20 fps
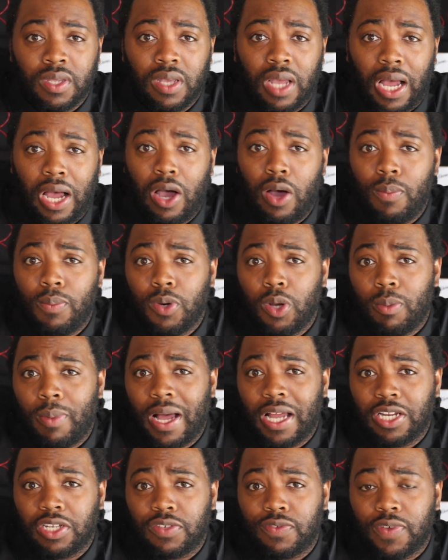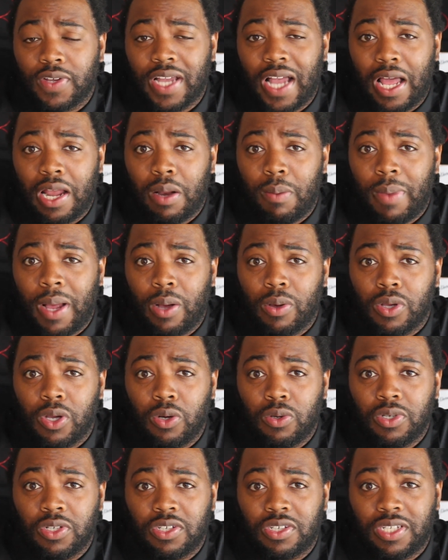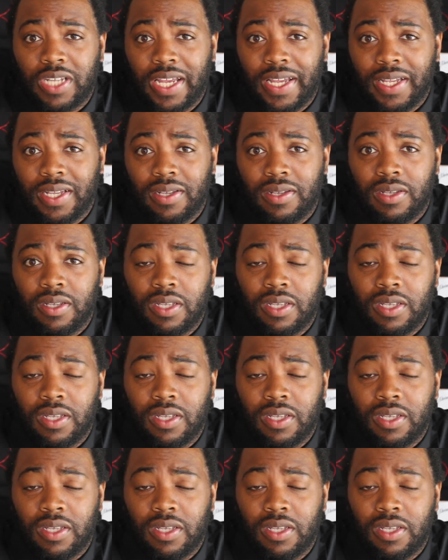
I hope nobody's forgot about Golden State.